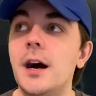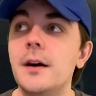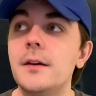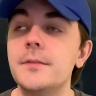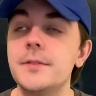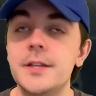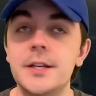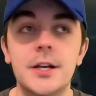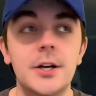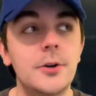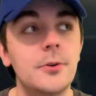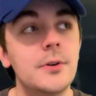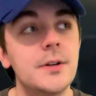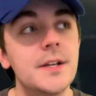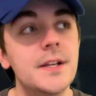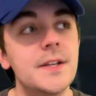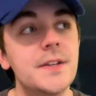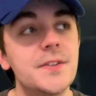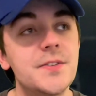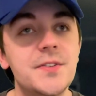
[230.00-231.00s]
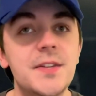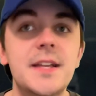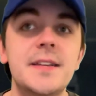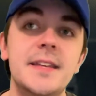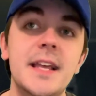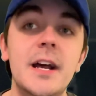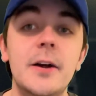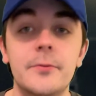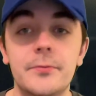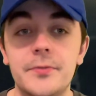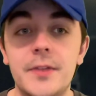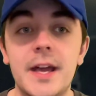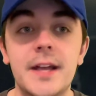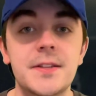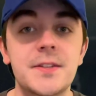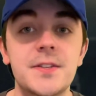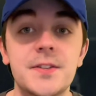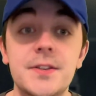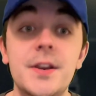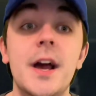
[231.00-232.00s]
you know, sent out
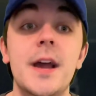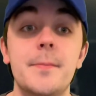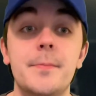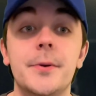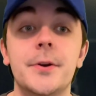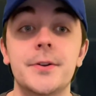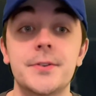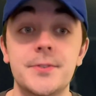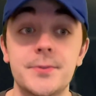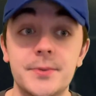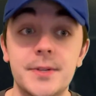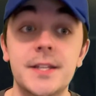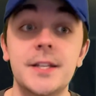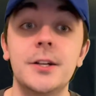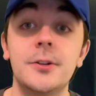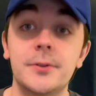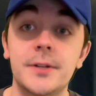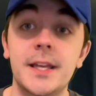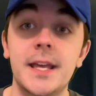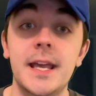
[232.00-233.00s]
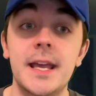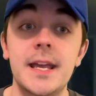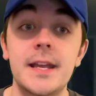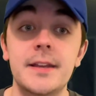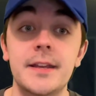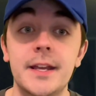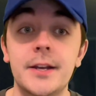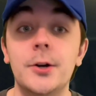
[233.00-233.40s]
that sniper to kill Cade and